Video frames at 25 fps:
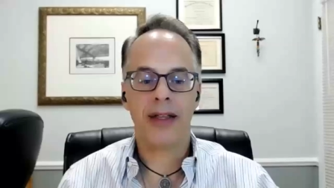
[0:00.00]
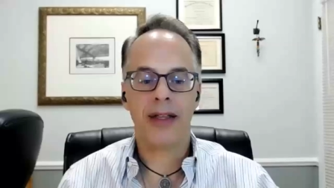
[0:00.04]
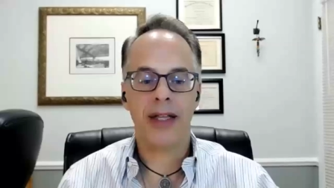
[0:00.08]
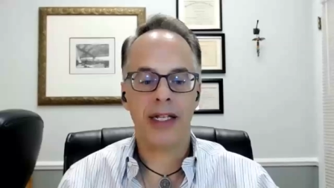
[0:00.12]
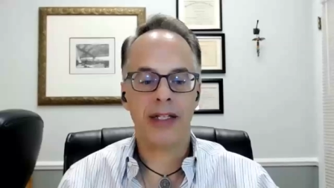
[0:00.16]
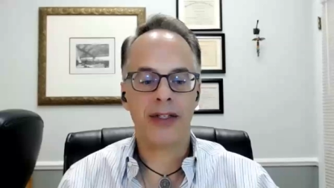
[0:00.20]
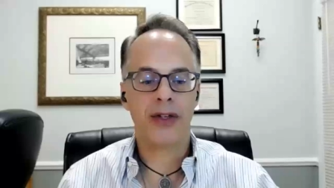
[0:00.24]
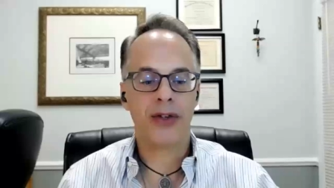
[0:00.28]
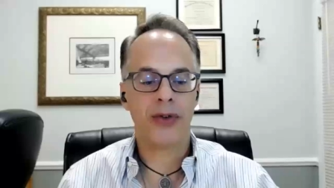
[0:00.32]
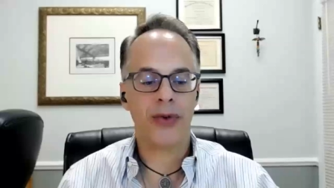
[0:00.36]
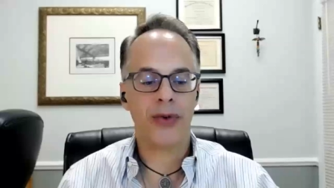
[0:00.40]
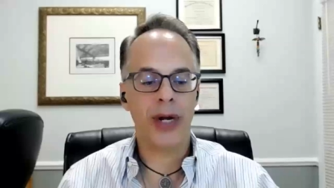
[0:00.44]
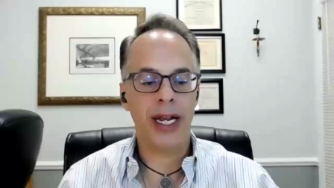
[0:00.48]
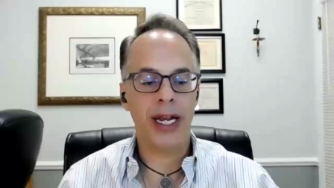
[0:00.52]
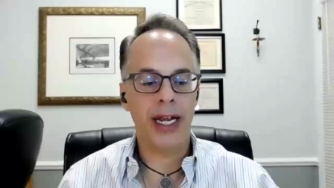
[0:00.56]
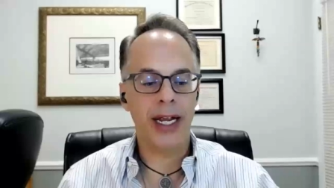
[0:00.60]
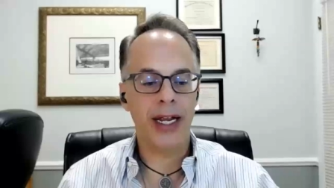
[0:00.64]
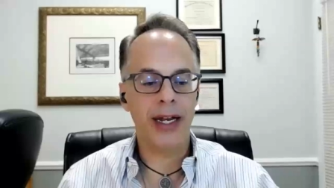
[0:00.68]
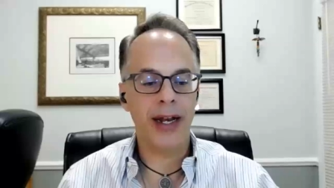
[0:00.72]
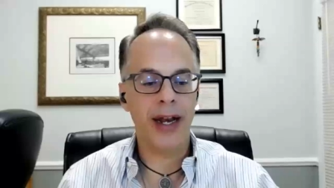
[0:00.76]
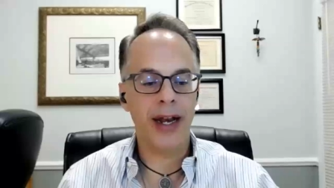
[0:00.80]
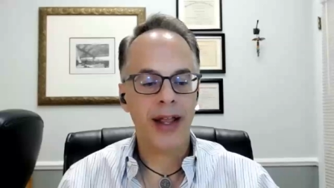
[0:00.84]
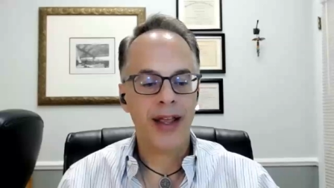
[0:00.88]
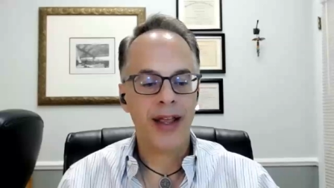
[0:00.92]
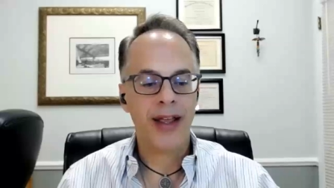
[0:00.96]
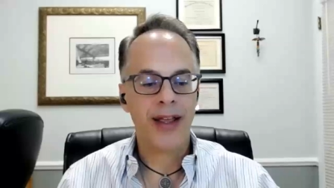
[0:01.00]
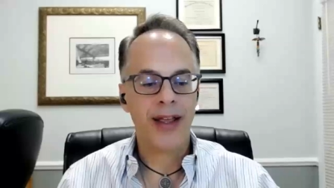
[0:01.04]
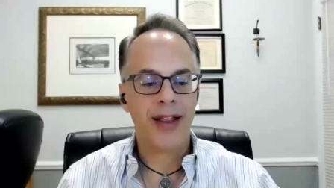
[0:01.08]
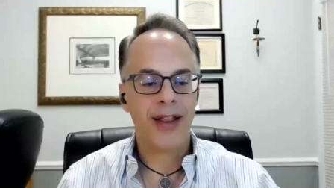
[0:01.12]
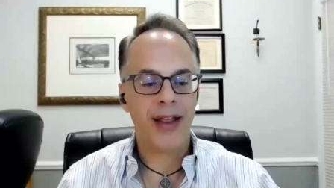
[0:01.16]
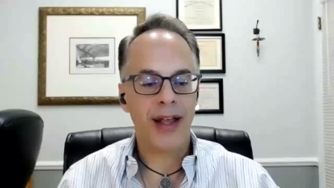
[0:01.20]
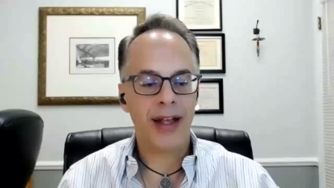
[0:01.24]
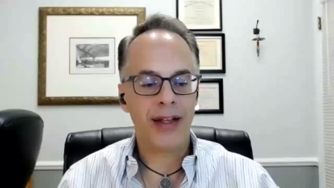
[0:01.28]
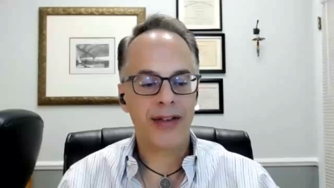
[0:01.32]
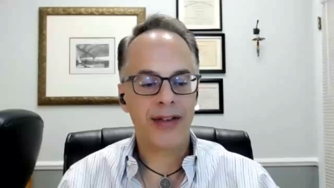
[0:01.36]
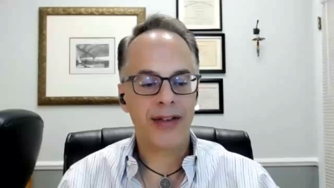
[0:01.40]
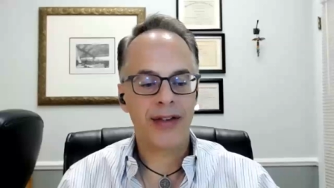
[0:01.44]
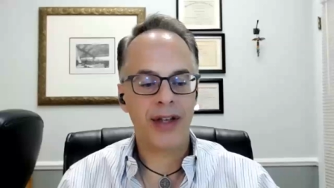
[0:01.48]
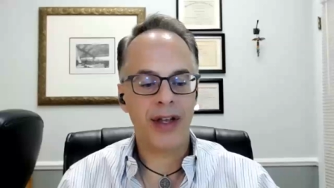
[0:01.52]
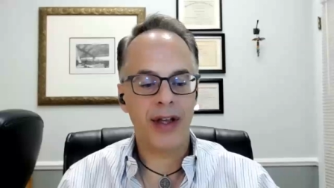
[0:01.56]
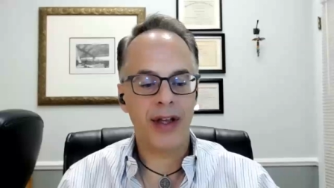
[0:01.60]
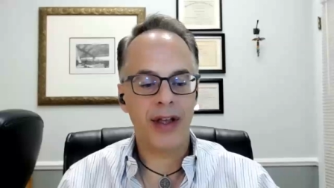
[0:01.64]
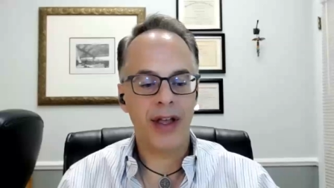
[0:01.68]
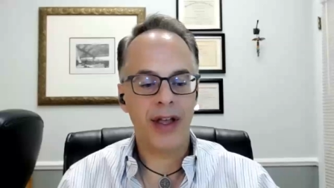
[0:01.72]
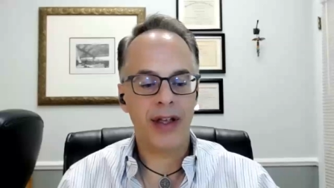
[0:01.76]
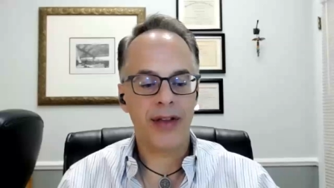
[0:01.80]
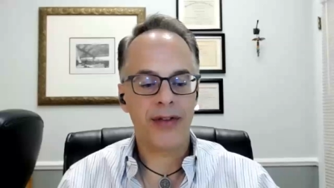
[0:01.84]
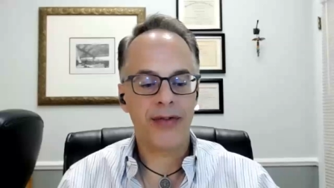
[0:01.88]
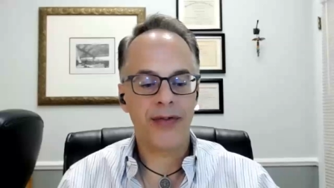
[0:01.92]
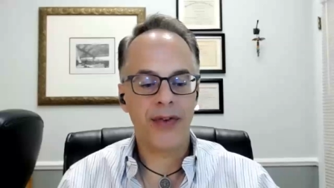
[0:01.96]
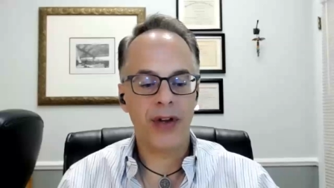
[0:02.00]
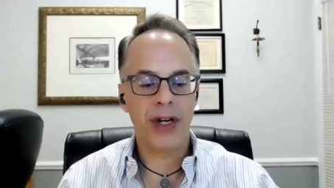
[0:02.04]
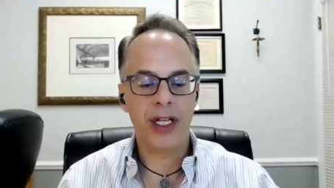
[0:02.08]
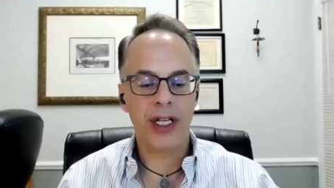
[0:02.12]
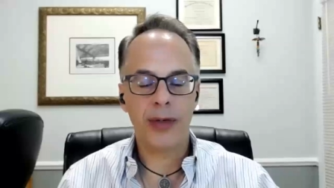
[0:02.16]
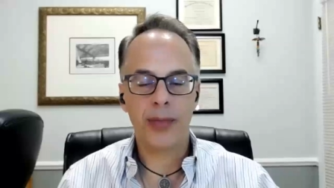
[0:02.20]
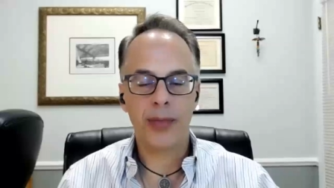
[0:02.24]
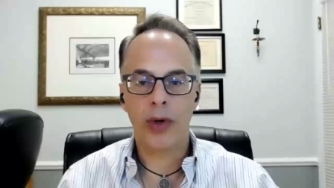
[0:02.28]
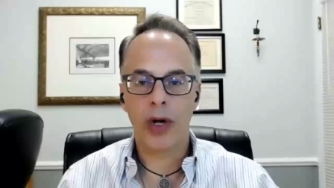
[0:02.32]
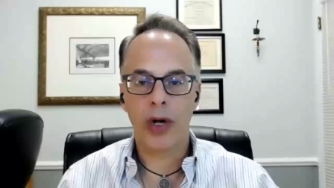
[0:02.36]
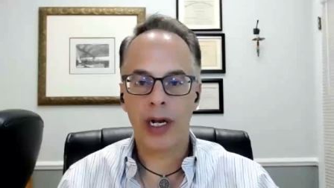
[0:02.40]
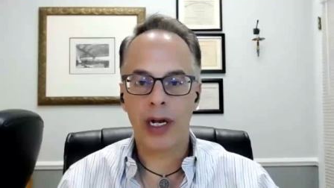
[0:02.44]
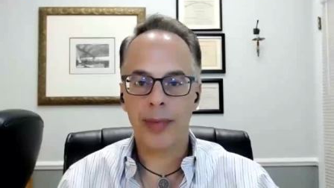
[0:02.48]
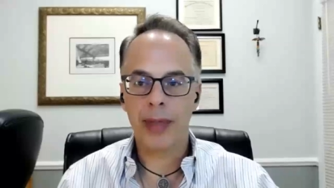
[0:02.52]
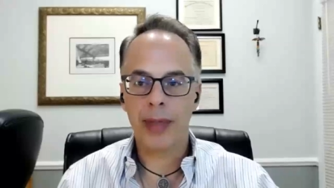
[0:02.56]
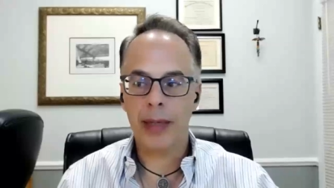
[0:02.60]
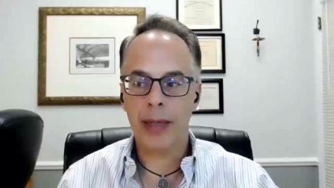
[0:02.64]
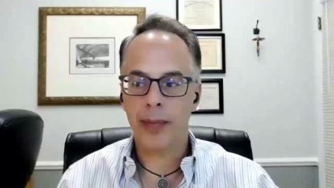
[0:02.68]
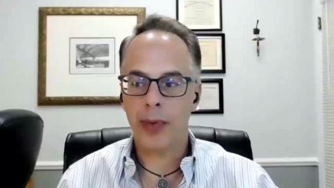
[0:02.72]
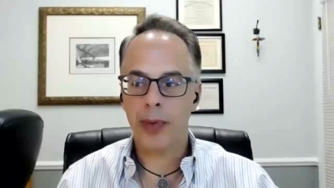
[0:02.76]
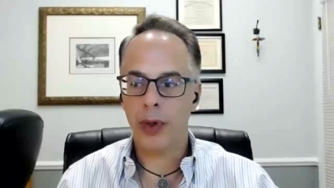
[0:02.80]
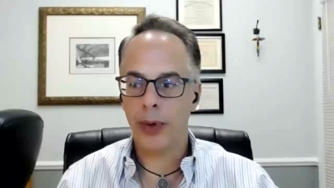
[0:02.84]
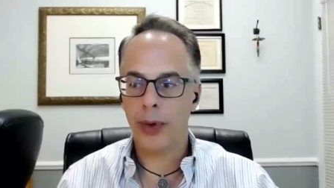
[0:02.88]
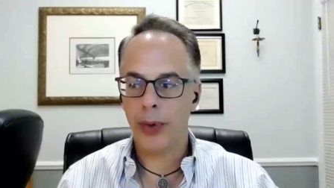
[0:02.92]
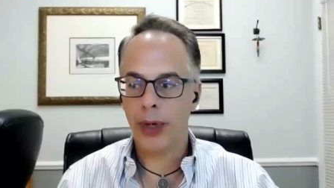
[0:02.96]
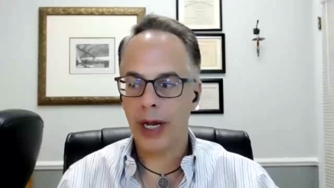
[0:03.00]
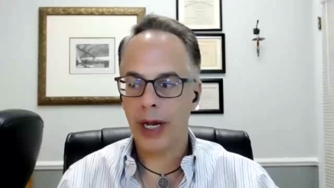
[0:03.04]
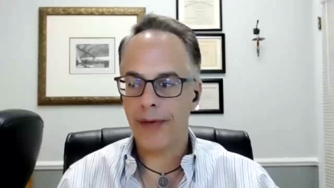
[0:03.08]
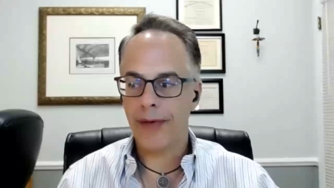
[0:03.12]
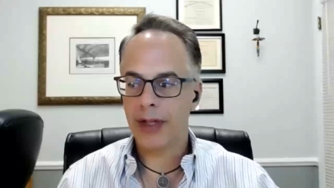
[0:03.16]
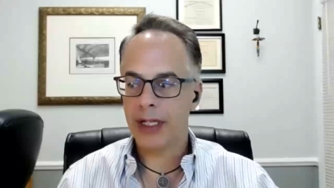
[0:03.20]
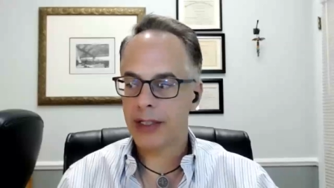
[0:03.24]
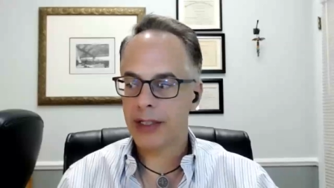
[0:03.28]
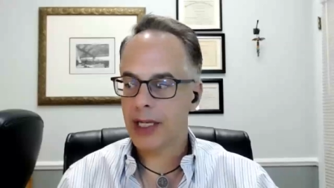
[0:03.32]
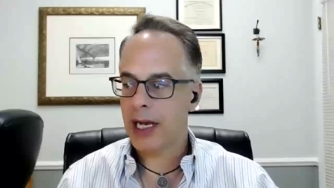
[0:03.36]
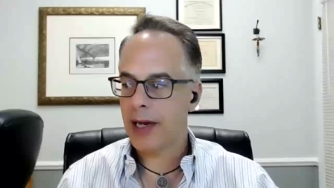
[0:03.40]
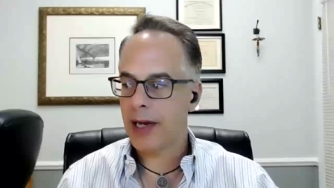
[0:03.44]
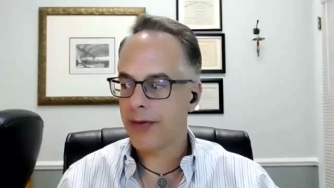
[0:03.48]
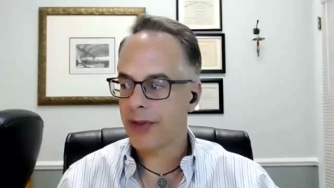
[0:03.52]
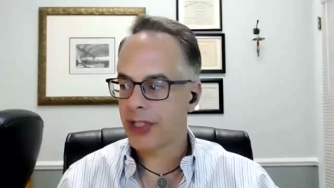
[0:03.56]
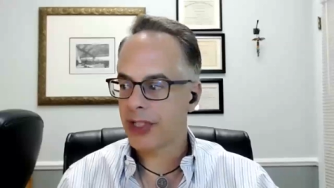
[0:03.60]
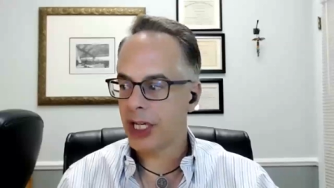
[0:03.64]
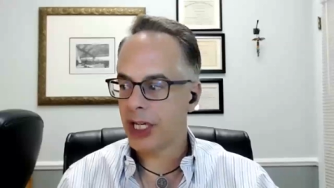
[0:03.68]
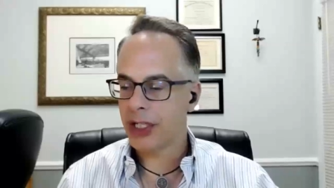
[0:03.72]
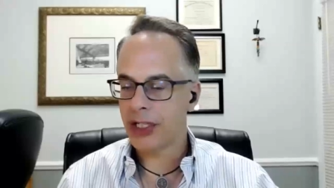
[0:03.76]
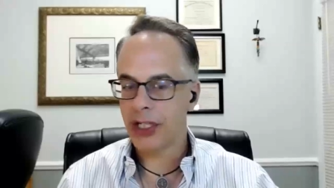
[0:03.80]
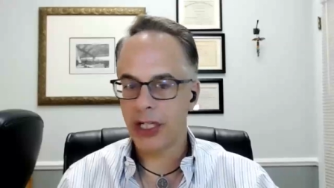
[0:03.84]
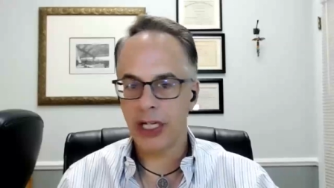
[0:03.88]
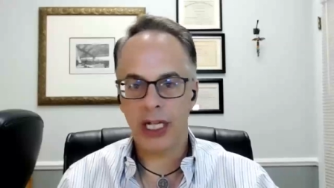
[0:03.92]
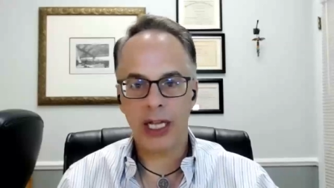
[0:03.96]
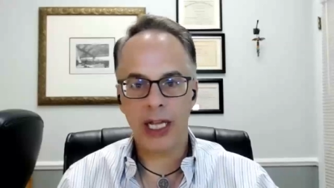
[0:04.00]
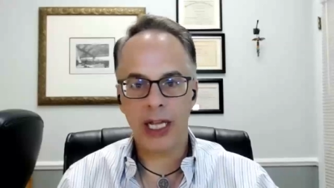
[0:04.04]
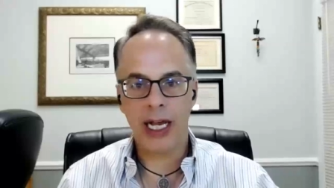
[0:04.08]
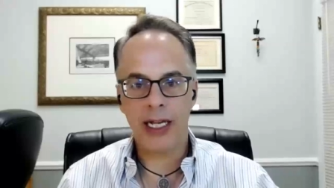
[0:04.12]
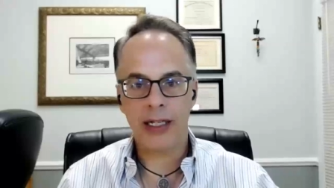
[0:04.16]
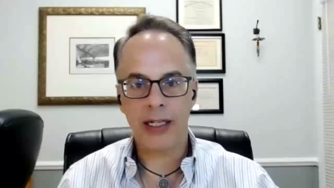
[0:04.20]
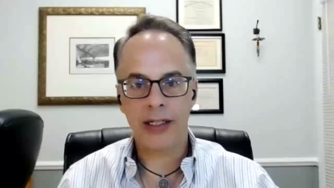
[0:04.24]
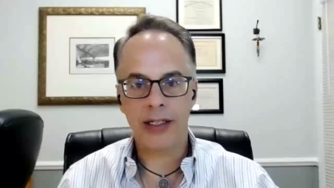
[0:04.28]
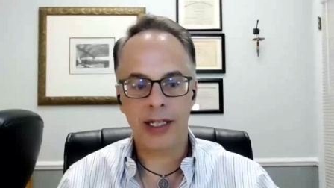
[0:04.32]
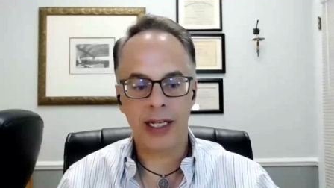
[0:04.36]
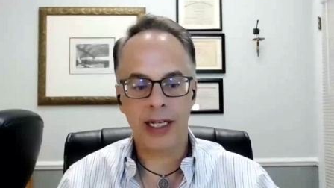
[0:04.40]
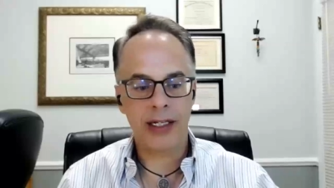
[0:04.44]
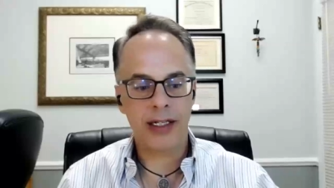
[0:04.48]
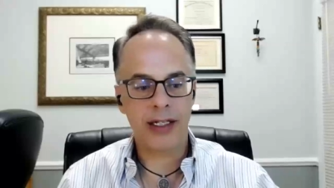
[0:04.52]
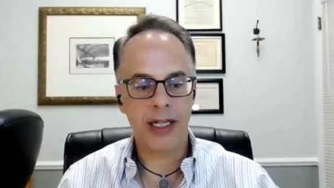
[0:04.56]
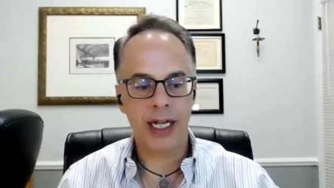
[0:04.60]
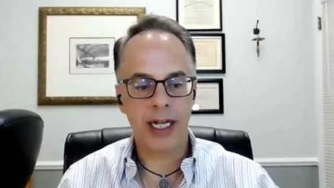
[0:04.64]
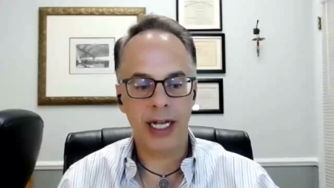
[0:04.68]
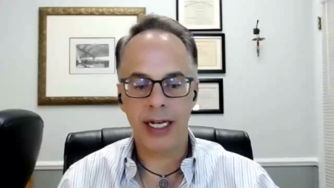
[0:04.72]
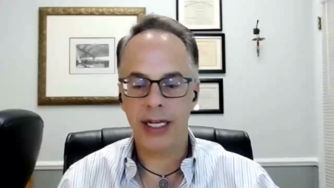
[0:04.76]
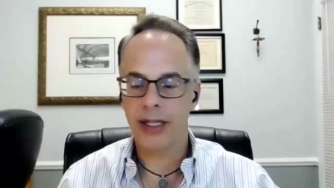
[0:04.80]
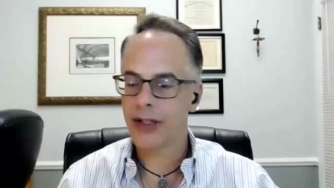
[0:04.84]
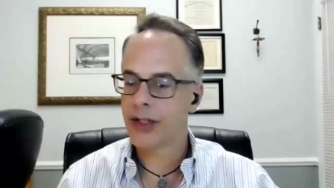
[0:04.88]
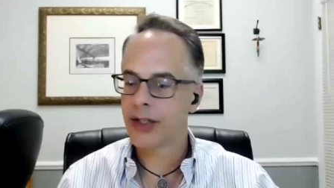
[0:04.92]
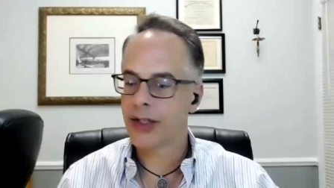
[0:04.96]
that's great. And that's, it's funny you brought up that point. We were having this conversation in class last night,